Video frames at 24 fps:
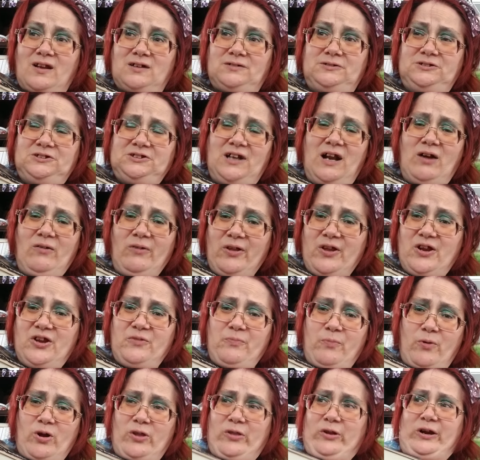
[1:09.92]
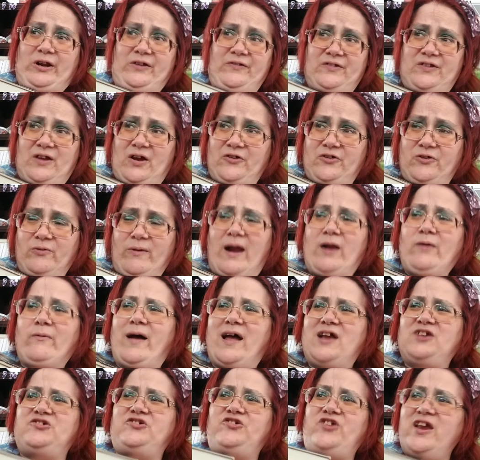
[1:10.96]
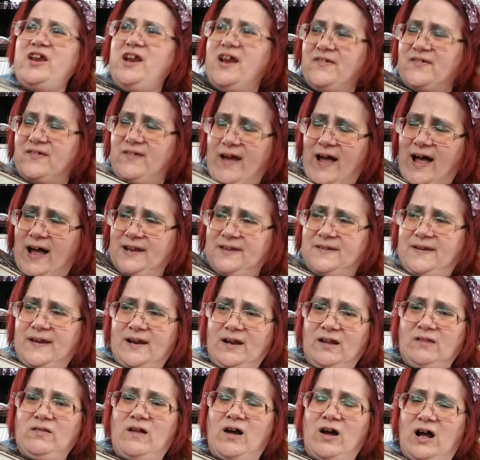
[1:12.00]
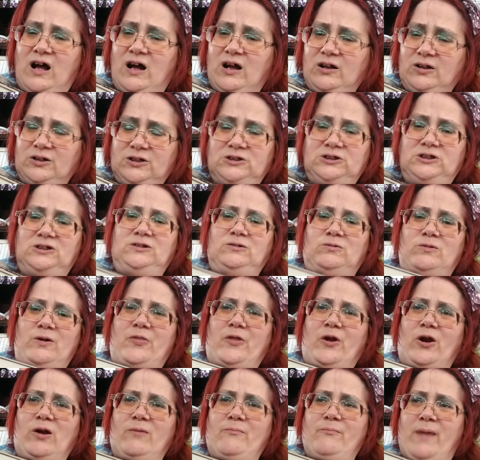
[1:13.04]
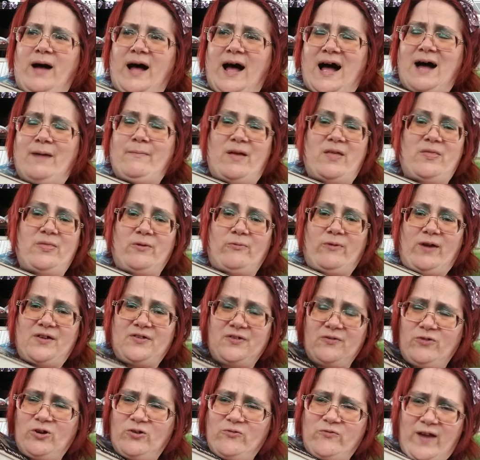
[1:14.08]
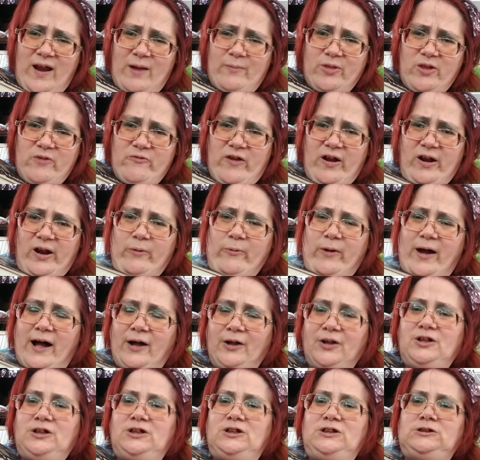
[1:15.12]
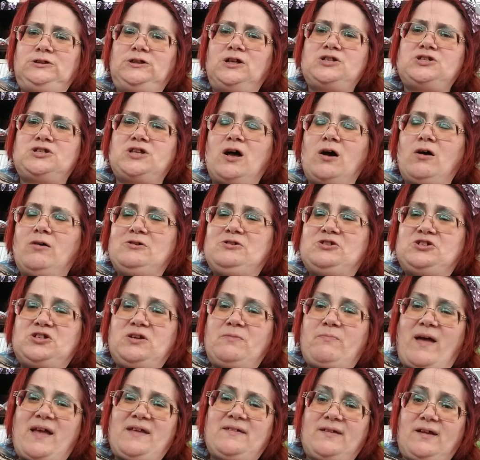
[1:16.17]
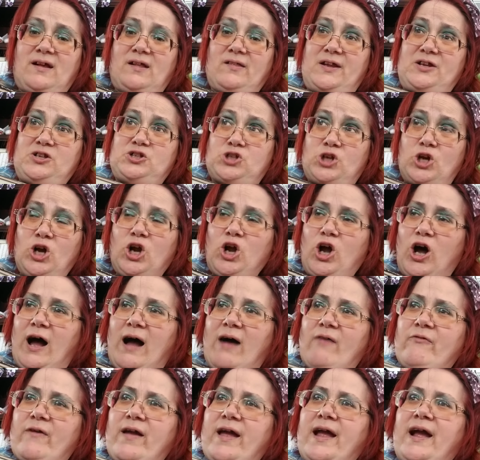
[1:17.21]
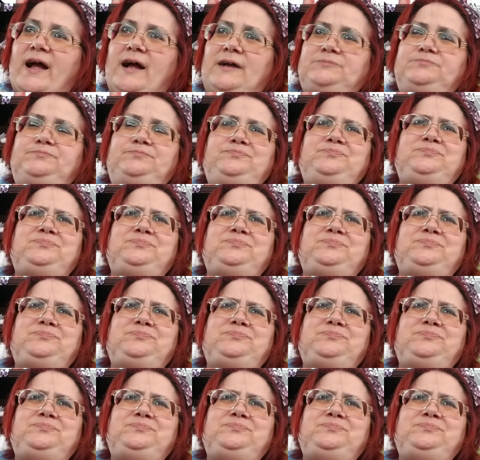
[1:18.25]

it's not really a spoiler because it tells you right away. She does not get along with her mom and the rest of her family very well. So she basically took off and